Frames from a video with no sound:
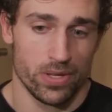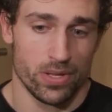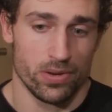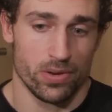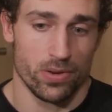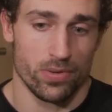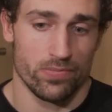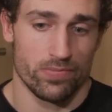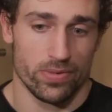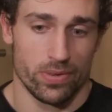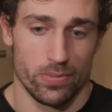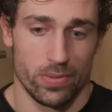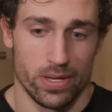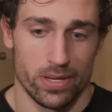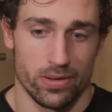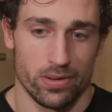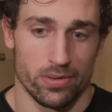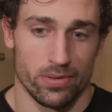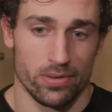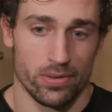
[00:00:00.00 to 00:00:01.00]
hopefully we
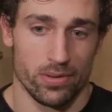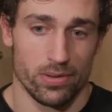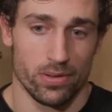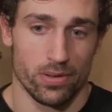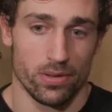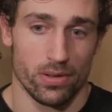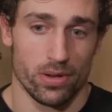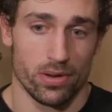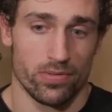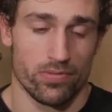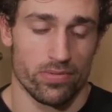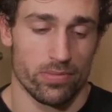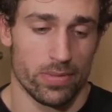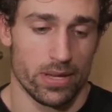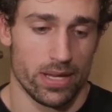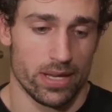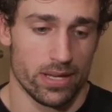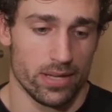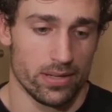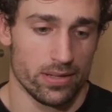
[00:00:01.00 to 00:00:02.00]
can learn from
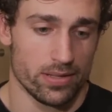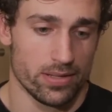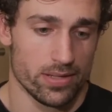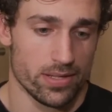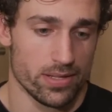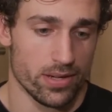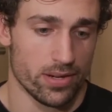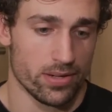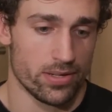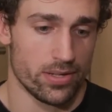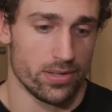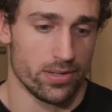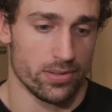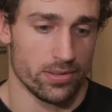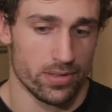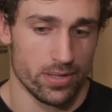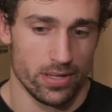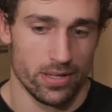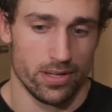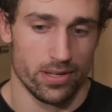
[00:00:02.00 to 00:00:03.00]
it and start
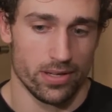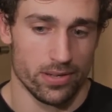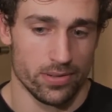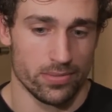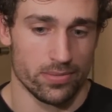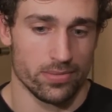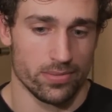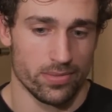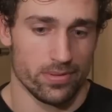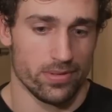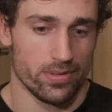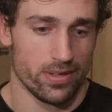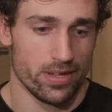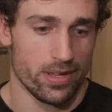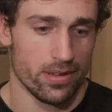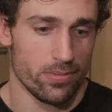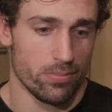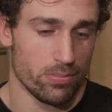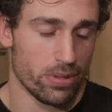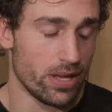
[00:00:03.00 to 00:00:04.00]
to, you know,
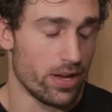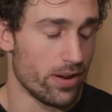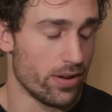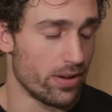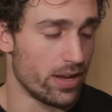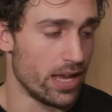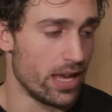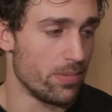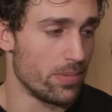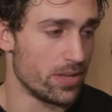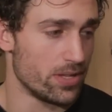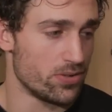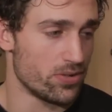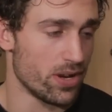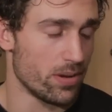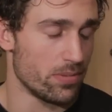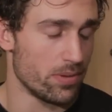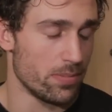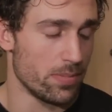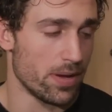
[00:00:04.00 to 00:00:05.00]
play our game at the
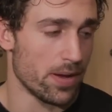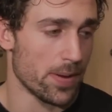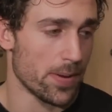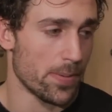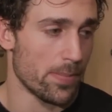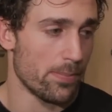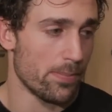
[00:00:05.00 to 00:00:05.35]
drop of the puck.